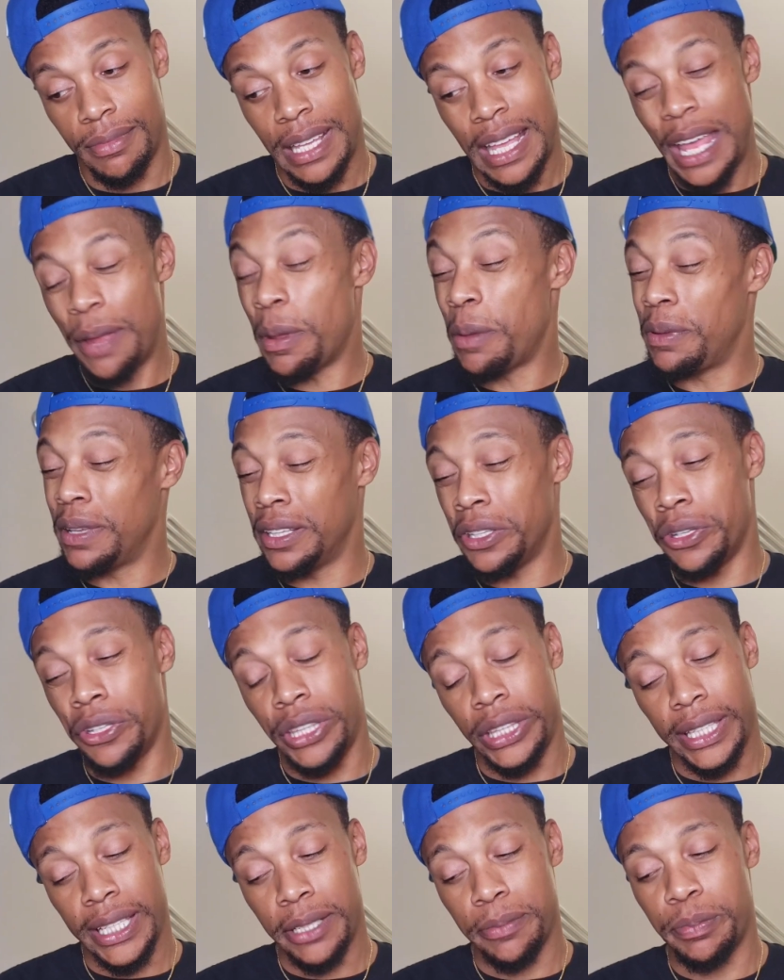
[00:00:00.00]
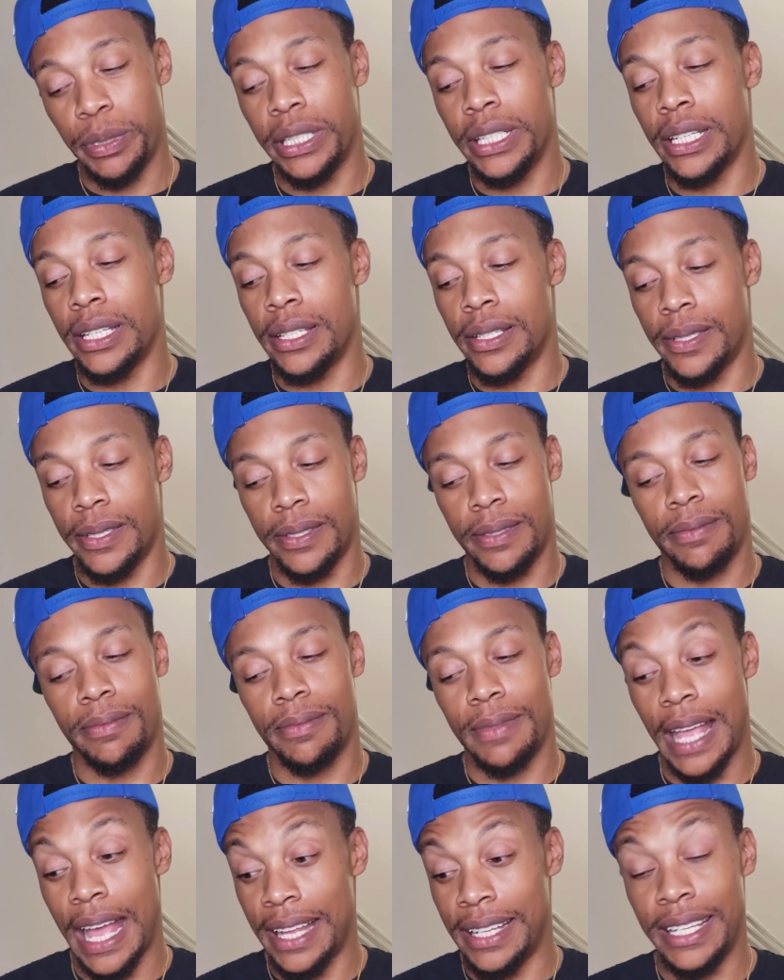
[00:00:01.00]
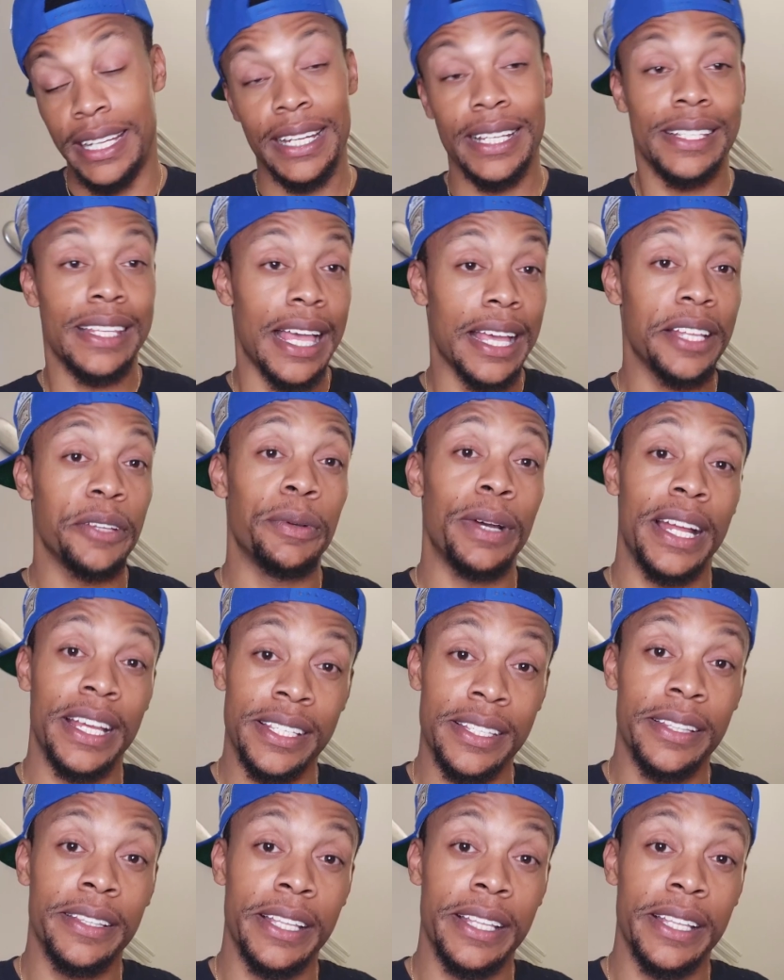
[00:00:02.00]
It may be a little thick because I did exactly what I